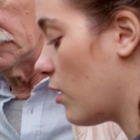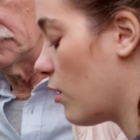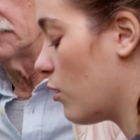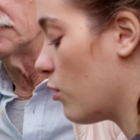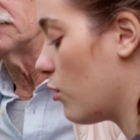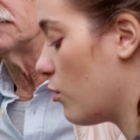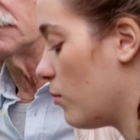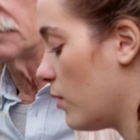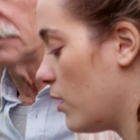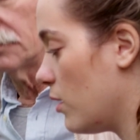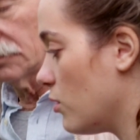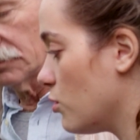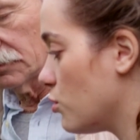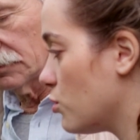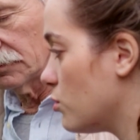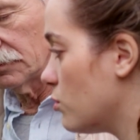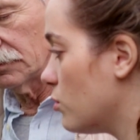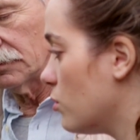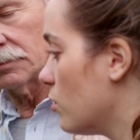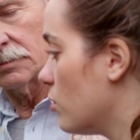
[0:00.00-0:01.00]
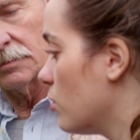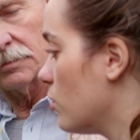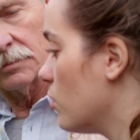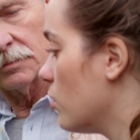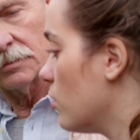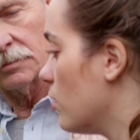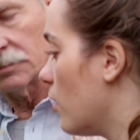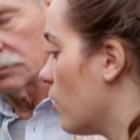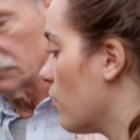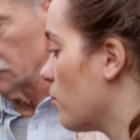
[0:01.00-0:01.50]
of farming.
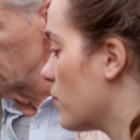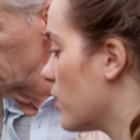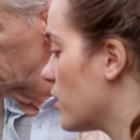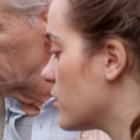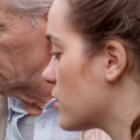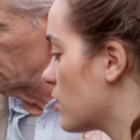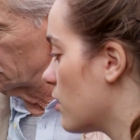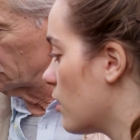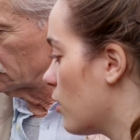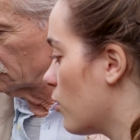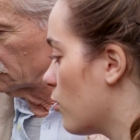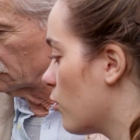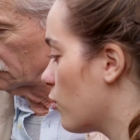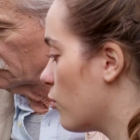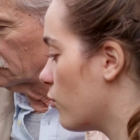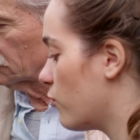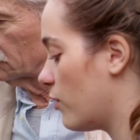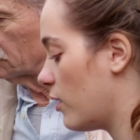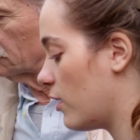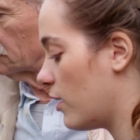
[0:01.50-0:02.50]
How she can understand the